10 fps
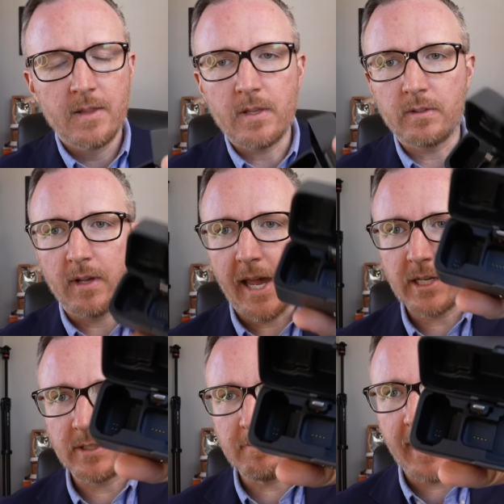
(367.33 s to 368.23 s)
These are
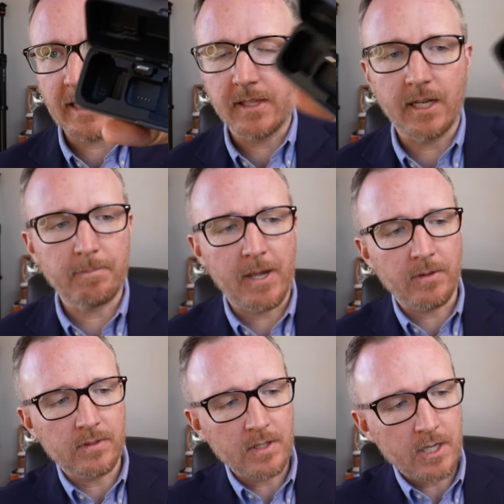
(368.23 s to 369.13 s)
actually magnetic
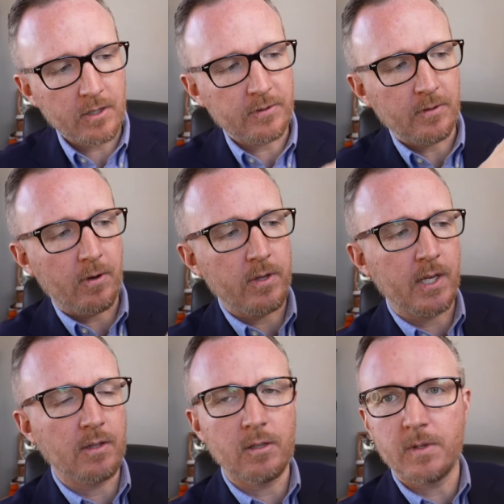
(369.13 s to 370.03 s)
mounts in here. So all you
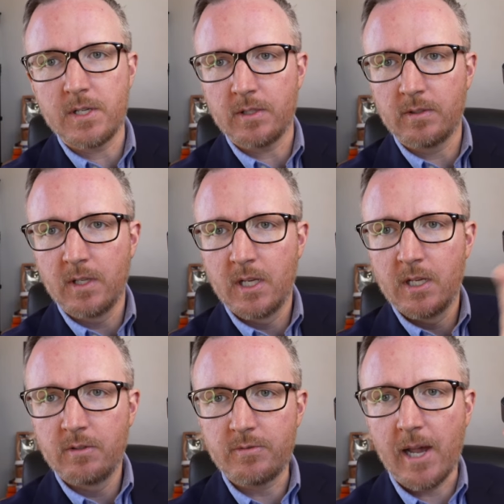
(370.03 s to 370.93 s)
gotta do is just
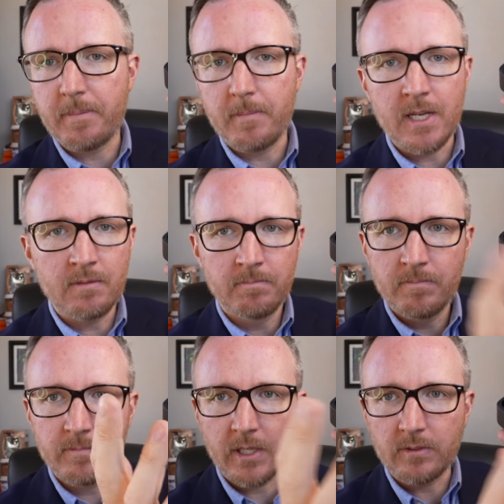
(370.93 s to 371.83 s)
drop them in.
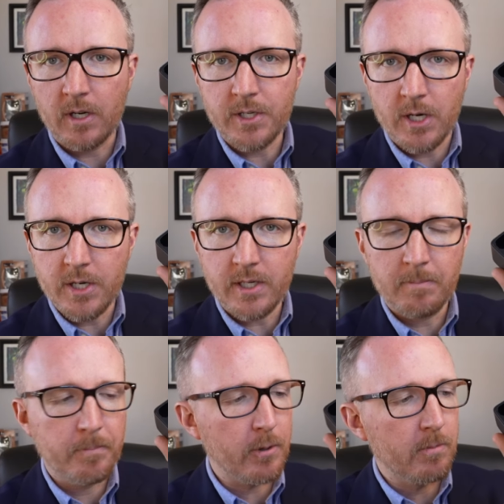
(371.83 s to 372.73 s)
They start charging.
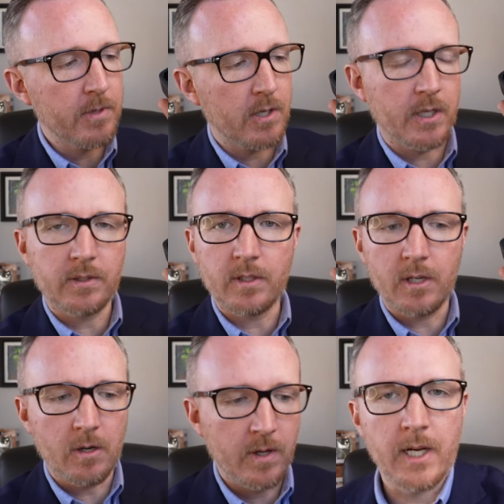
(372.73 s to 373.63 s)
Boom, you're good to
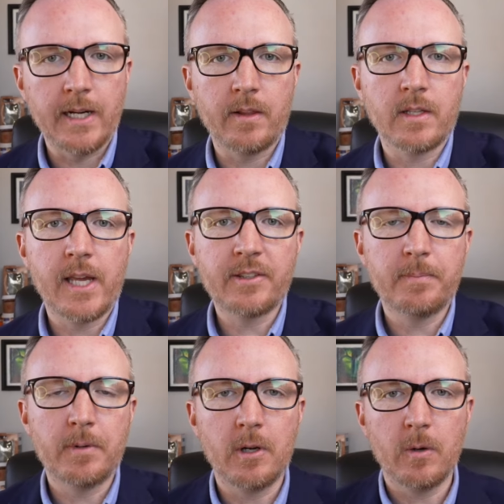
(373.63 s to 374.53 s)
go. All right, now the
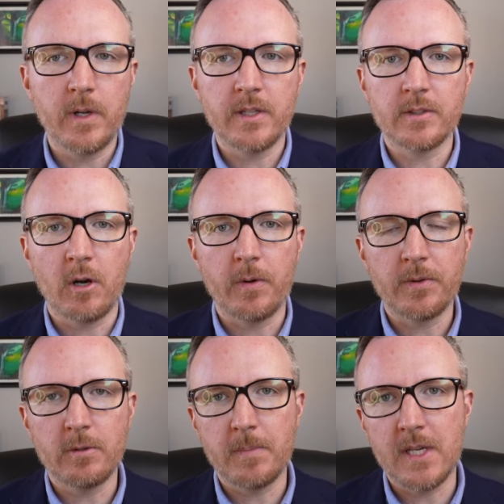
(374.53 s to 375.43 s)
next pro is
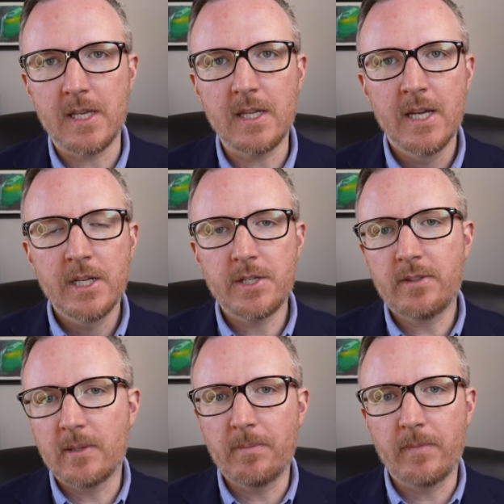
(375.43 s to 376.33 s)
going to be
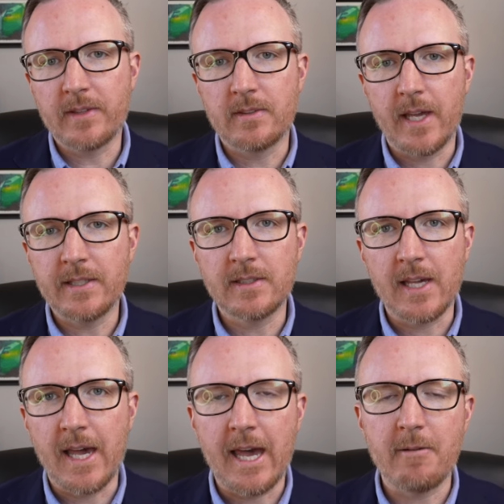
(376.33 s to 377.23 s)
just something that's nice to
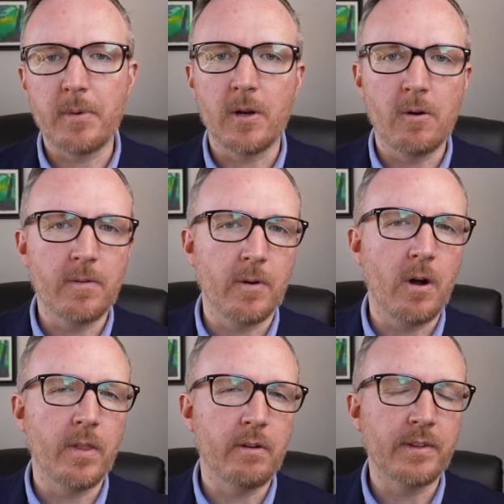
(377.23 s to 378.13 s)
have, but
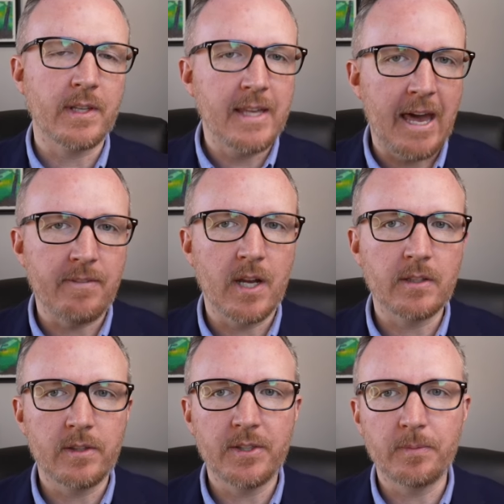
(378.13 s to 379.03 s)
overall there is a
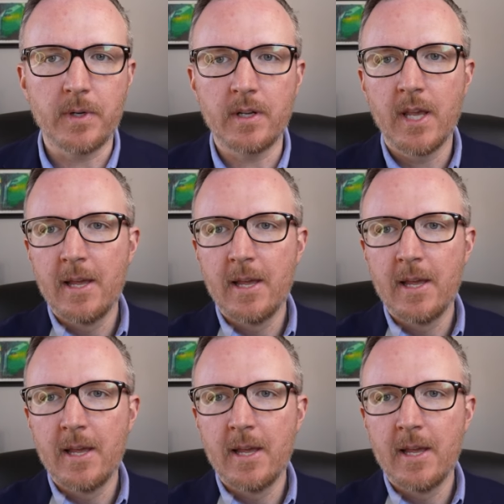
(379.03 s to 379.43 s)
caveat to this one.